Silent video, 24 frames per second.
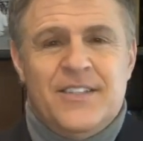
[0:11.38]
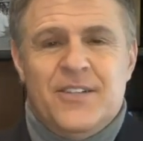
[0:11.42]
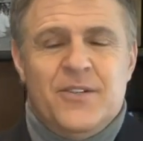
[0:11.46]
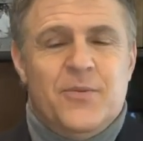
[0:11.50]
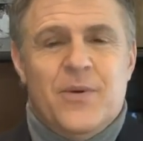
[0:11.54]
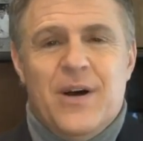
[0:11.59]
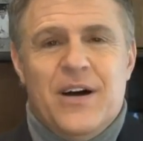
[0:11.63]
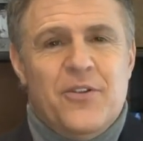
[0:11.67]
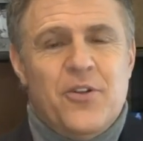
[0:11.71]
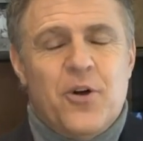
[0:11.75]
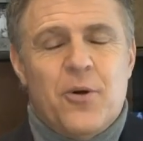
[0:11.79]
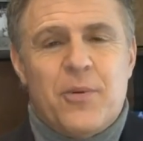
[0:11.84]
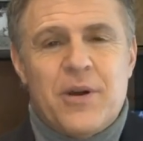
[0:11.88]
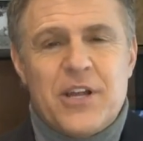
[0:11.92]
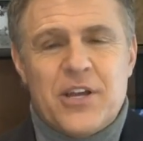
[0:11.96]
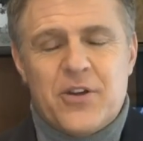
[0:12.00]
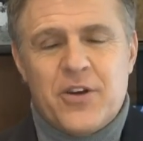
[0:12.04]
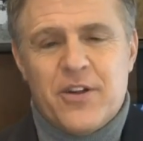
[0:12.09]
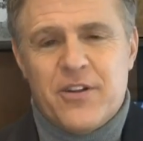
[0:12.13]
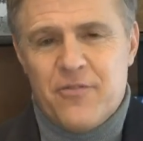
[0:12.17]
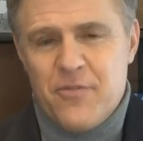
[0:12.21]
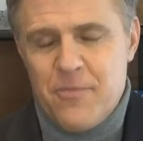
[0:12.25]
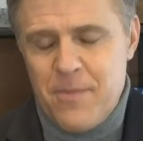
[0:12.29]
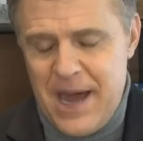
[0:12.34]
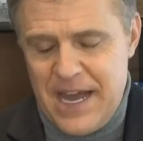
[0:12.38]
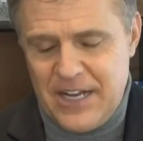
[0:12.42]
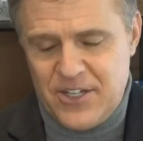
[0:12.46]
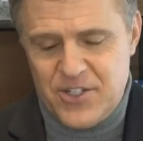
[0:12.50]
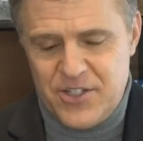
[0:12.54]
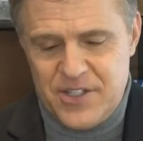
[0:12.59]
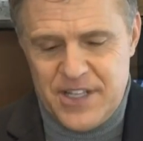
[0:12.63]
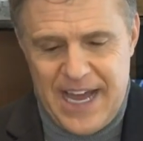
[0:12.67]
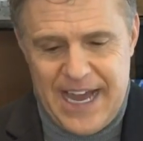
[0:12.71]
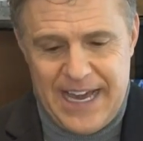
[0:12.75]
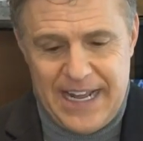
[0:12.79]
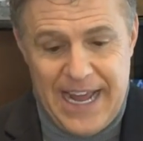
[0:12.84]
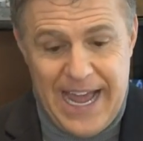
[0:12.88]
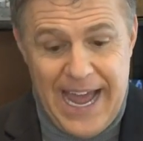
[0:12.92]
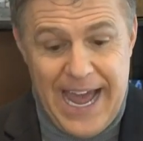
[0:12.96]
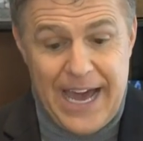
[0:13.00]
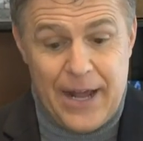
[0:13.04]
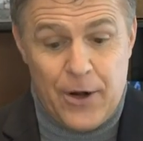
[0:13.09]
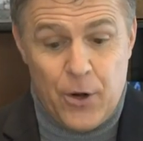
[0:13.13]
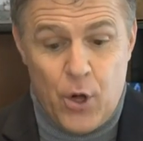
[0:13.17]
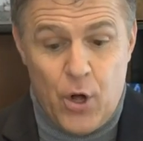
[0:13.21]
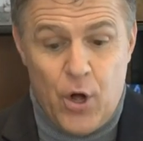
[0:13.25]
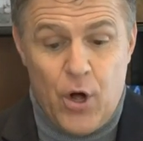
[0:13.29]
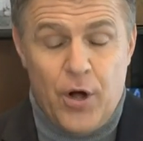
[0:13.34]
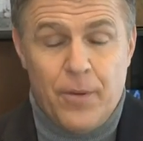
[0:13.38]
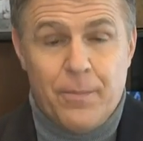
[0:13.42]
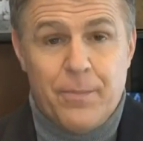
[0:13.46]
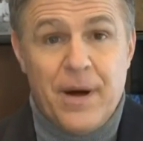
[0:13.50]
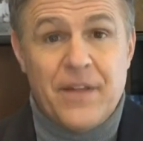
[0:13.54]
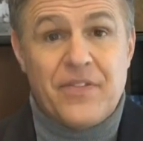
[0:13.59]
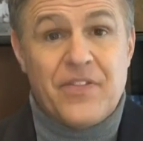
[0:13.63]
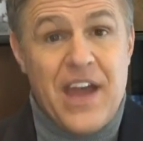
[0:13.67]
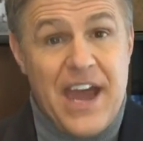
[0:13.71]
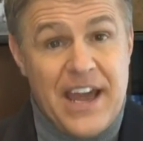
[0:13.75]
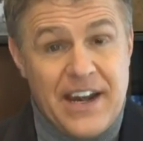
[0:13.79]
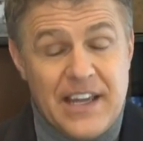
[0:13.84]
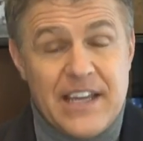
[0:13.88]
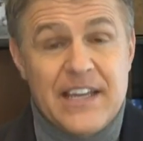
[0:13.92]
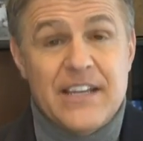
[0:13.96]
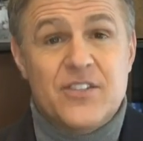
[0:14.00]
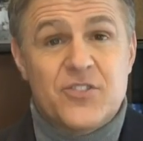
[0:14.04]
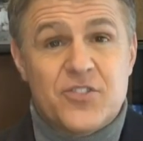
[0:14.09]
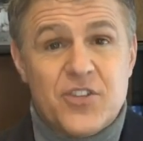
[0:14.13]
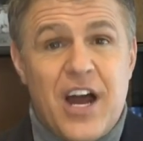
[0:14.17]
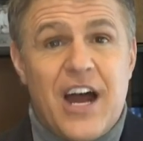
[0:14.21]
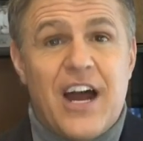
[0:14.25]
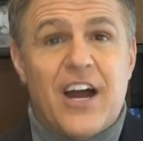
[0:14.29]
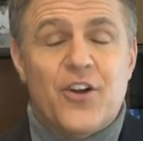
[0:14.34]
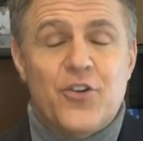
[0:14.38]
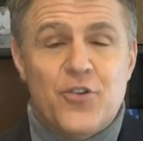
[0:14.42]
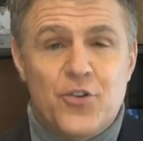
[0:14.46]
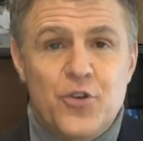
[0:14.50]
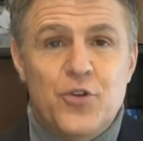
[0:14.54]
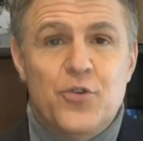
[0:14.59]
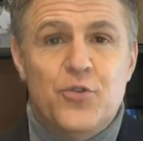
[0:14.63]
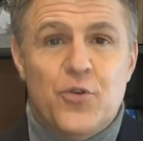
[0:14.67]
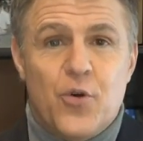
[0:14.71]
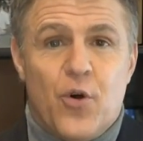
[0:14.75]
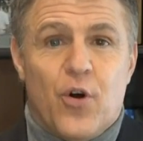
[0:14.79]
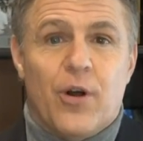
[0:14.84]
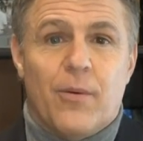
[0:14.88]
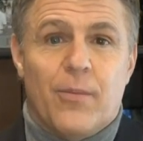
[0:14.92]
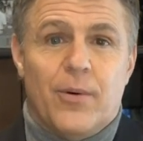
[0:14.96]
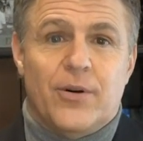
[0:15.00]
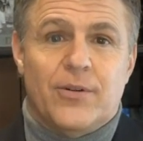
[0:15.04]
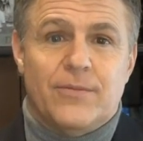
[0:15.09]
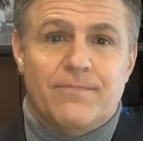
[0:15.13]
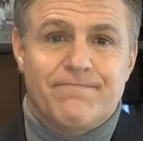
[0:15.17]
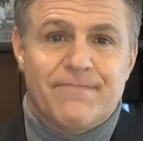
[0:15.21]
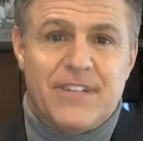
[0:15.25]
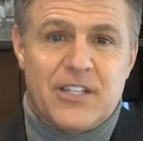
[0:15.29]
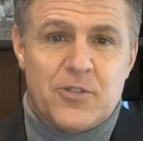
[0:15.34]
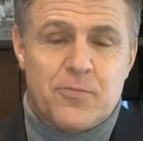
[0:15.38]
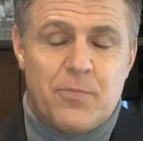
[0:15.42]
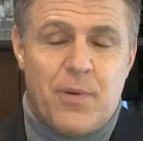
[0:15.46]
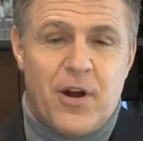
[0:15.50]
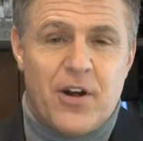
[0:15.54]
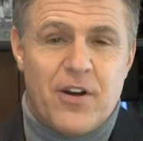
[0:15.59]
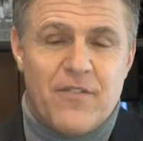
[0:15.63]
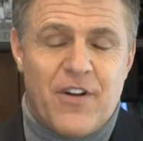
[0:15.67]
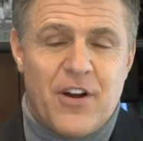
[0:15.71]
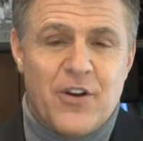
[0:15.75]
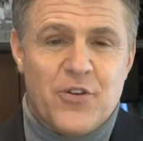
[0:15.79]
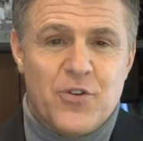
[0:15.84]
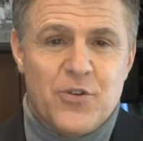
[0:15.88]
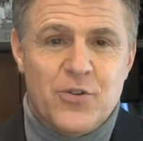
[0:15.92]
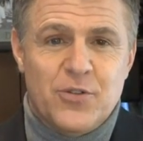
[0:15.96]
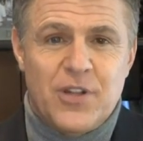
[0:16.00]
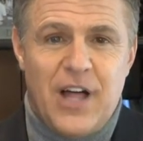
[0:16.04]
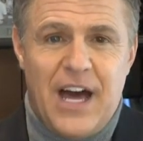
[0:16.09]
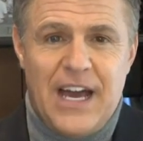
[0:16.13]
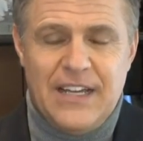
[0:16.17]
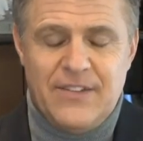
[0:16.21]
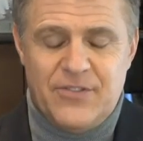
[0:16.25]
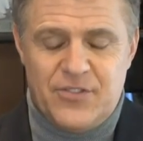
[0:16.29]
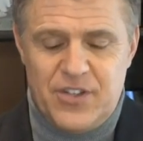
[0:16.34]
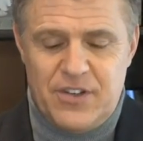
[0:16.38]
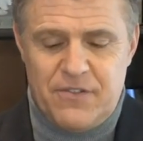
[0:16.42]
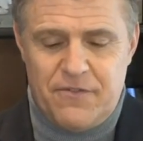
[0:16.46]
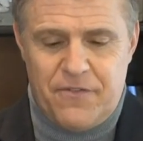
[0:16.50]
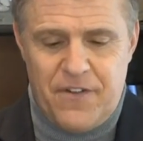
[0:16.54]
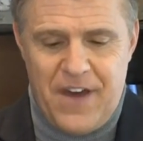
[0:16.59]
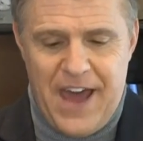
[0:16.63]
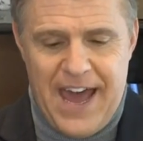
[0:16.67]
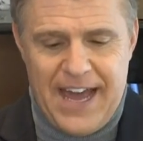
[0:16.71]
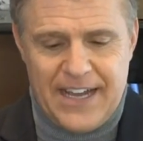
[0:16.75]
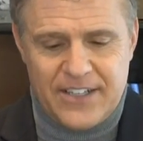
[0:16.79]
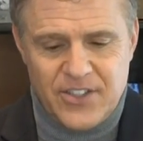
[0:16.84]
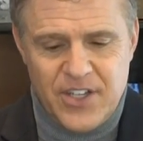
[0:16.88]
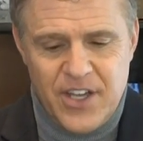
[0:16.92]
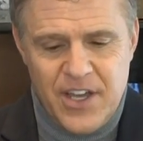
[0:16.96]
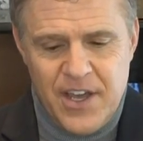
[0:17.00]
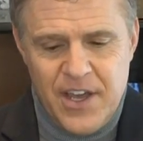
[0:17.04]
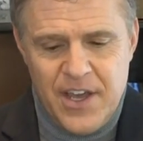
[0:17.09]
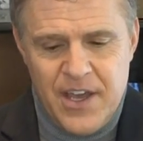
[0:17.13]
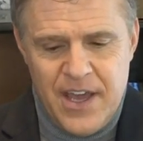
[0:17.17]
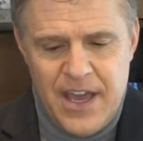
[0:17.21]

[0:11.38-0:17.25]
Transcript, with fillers: well, nobody could have imagined that at all. But that is our new normal. That's part of our new lives, in fact.